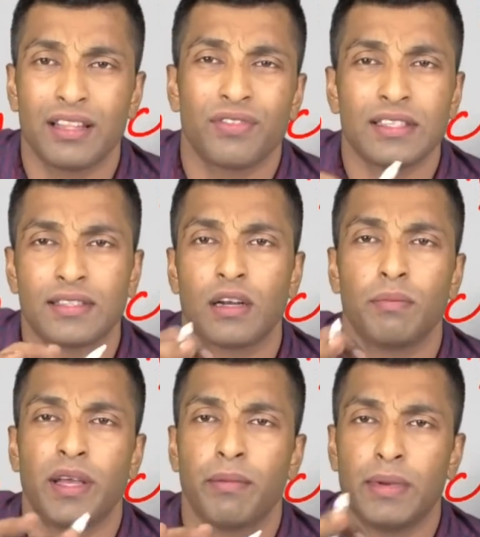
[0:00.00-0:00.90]
Okay,
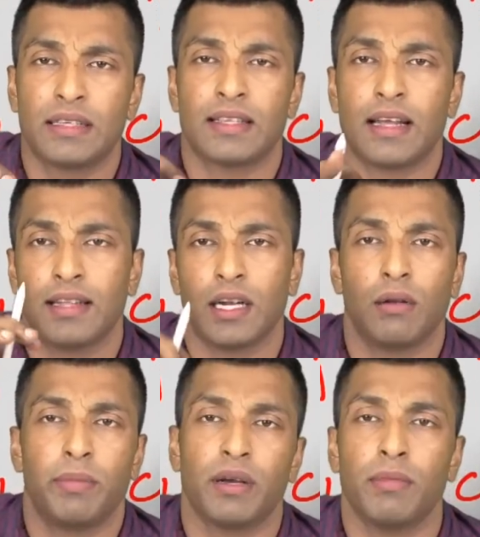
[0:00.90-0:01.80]
otherwise there will be a mix
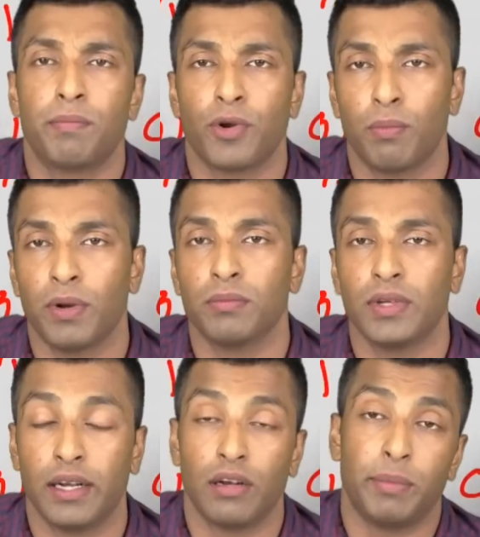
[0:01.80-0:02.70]
and that will become a
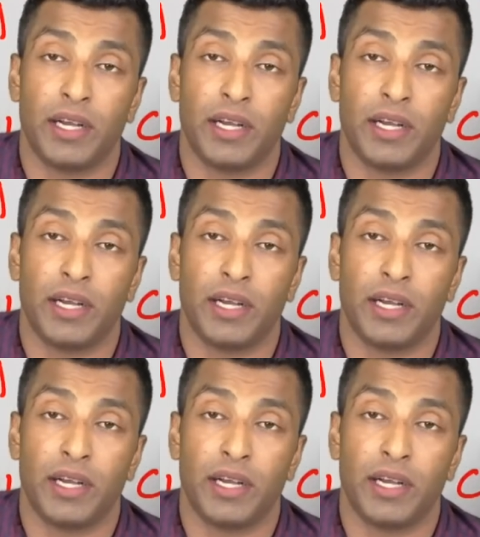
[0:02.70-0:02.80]
problem.